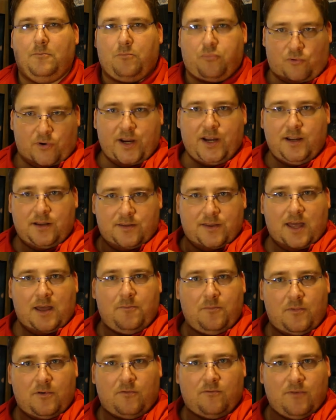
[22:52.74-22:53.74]
bring
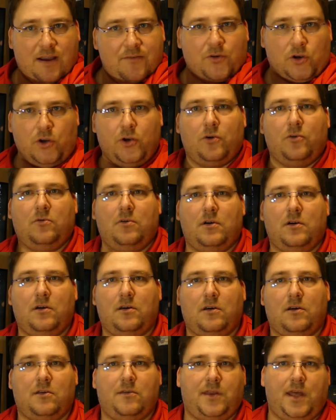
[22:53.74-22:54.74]
them revenue,
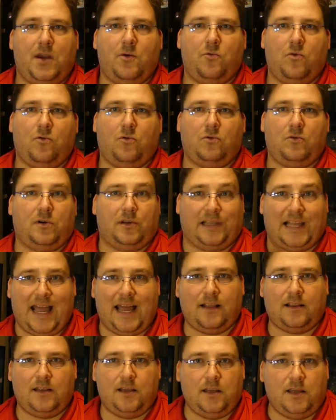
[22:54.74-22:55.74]
they will
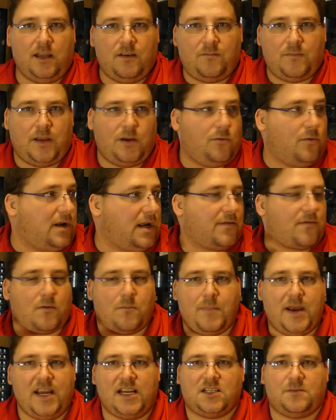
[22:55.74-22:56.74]
gladly give me whatever
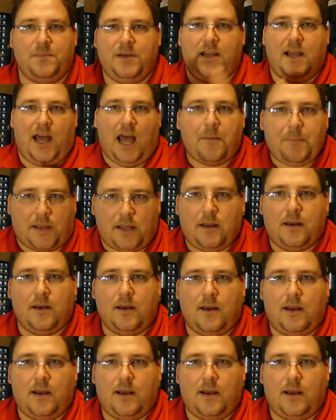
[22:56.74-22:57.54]
makes me happy